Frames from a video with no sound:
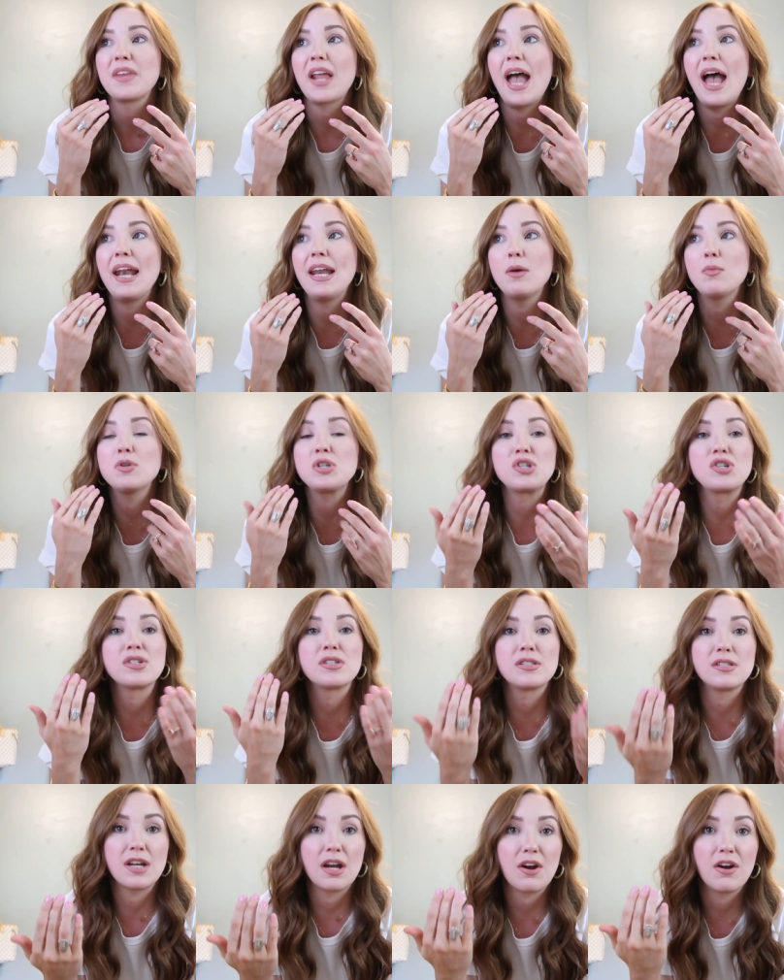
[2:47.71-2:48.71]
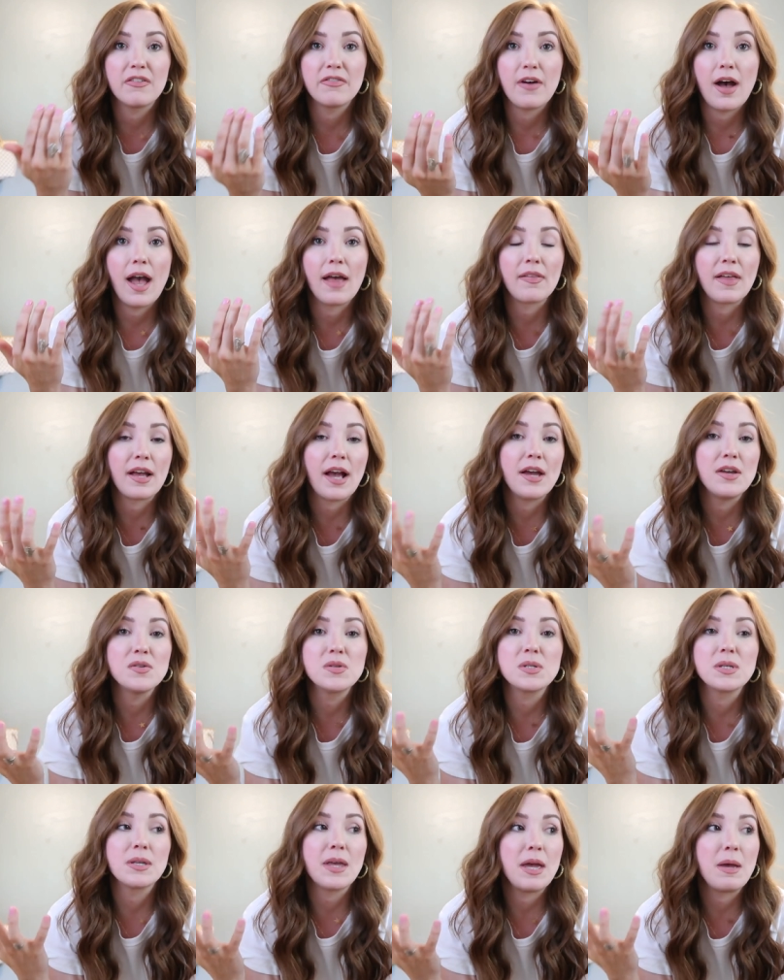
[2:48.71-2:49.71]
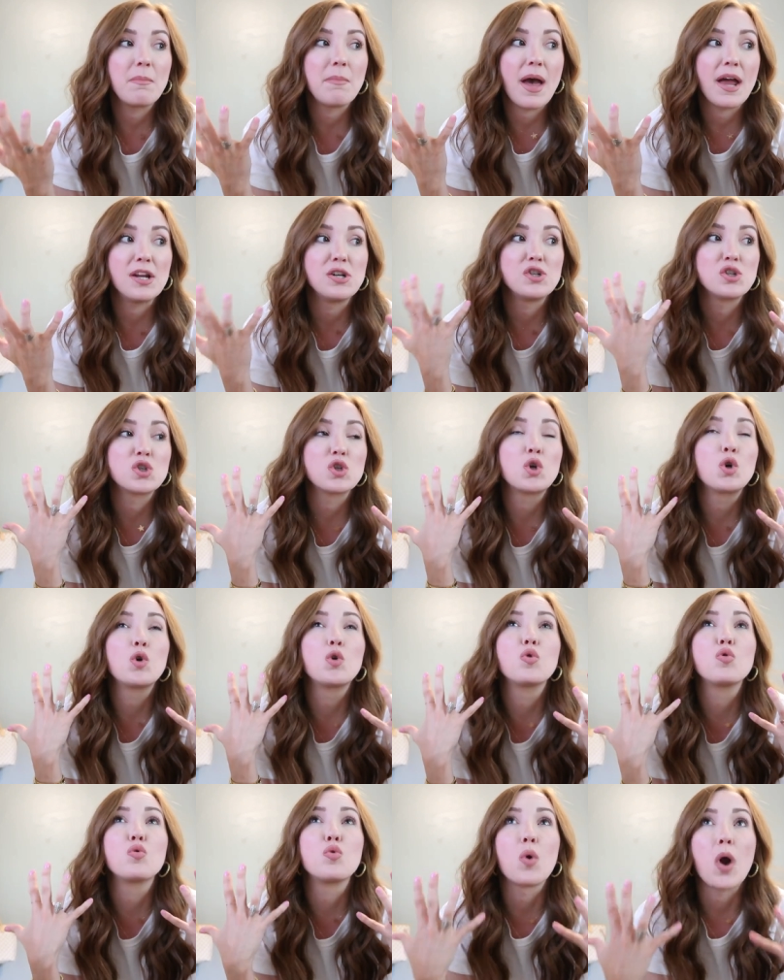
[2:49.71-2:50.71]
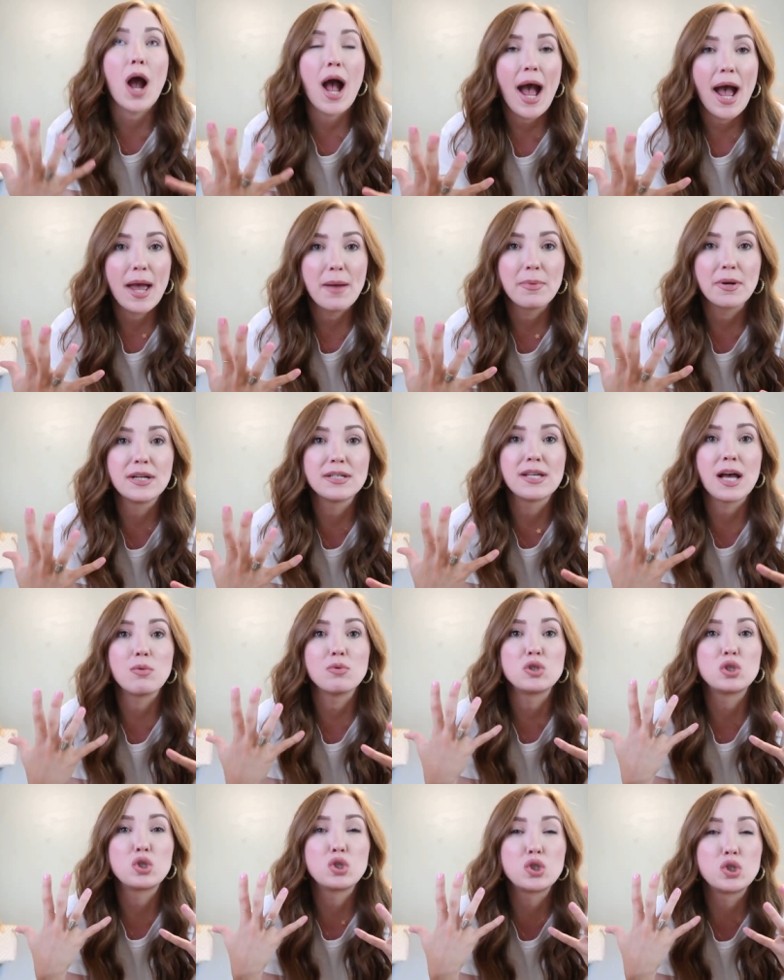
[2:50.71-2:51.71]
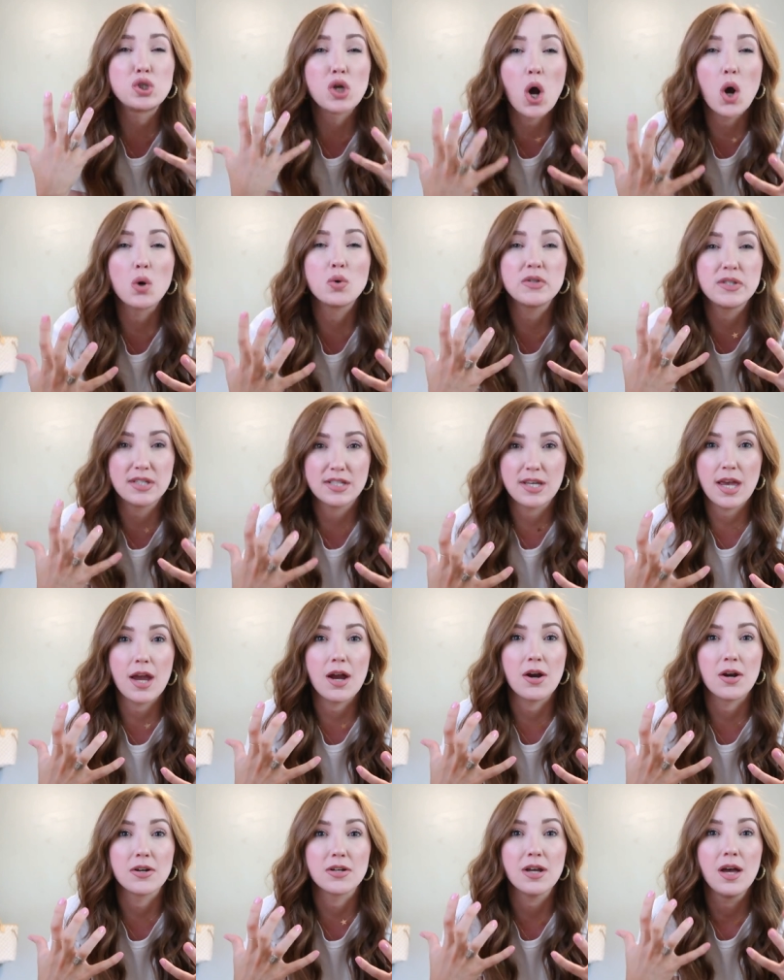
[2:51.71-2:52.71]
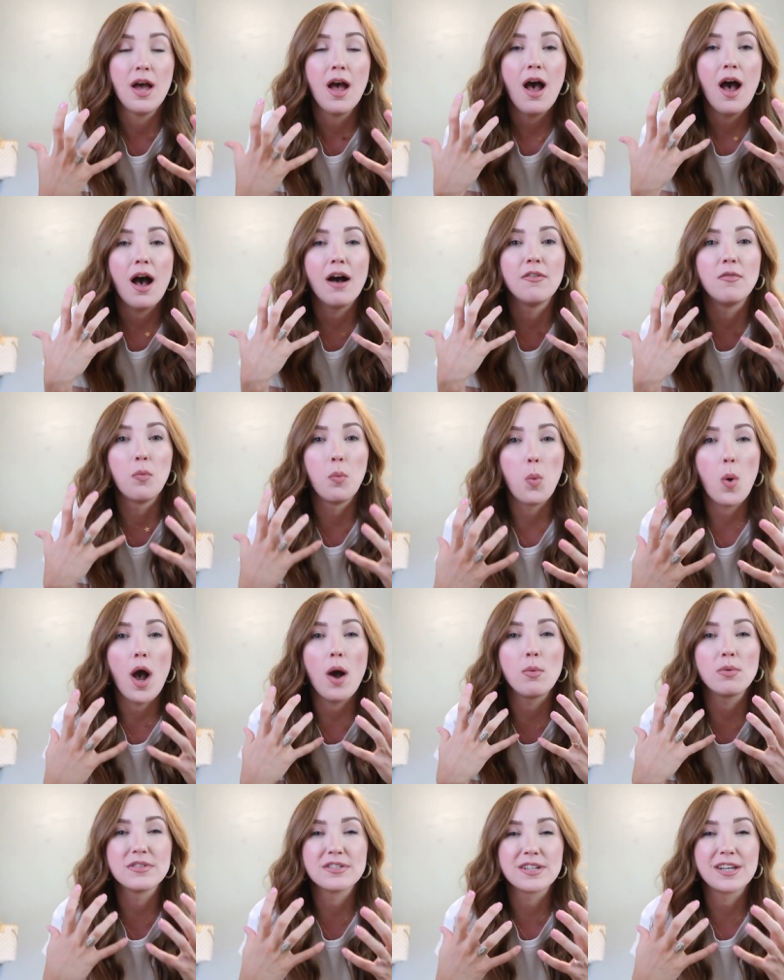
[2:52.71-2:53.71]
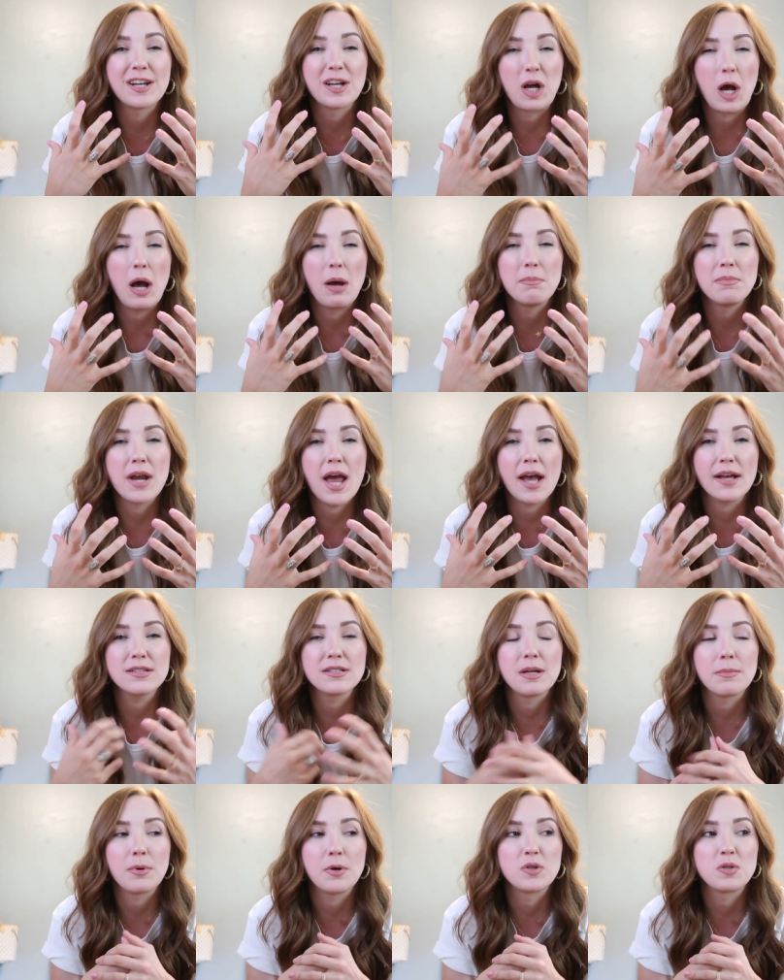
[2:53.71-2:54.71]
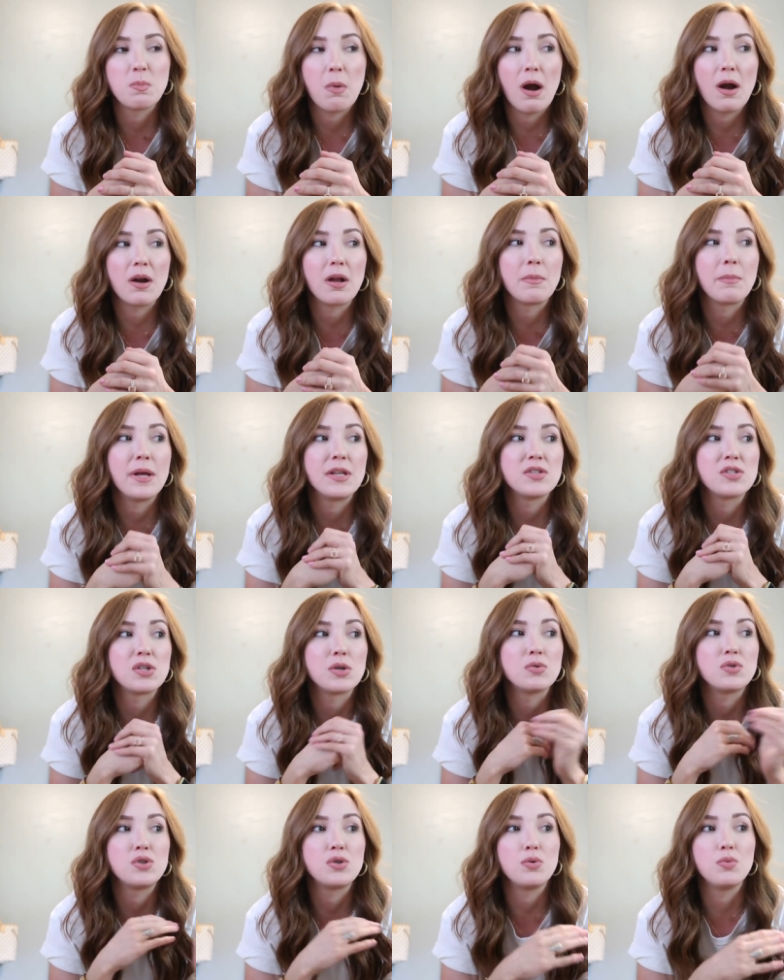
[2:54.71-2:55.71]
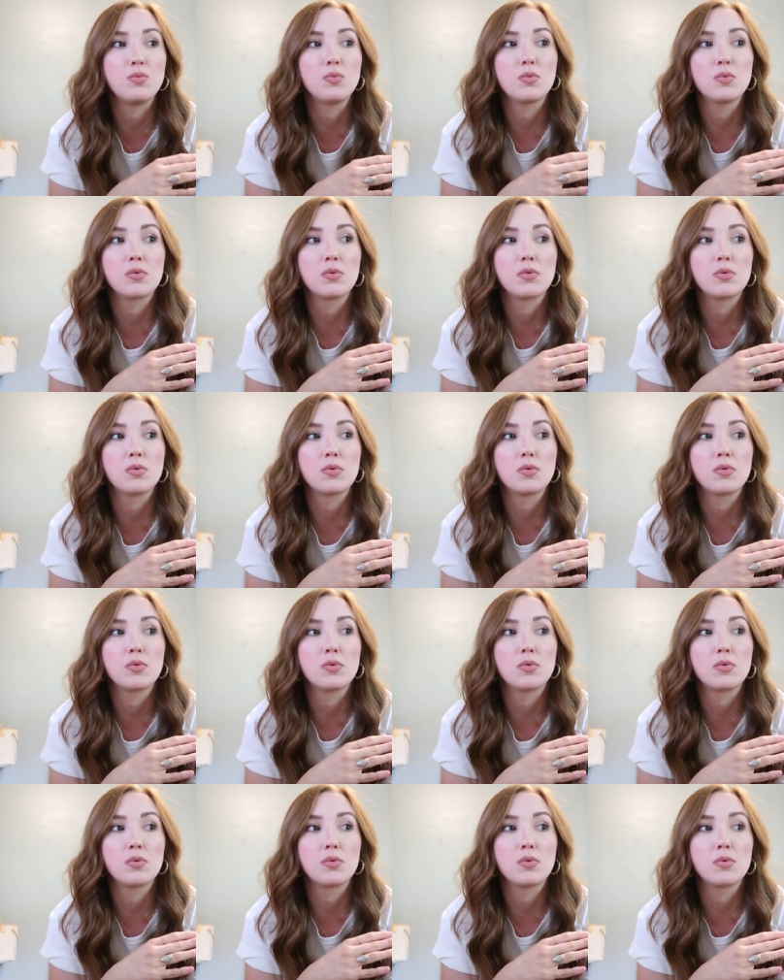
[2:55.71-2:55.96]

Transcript: And it was just terrifying. Like I used to lay in bed and just cry because I was so scared of what was gonna come next at postpartum. And so to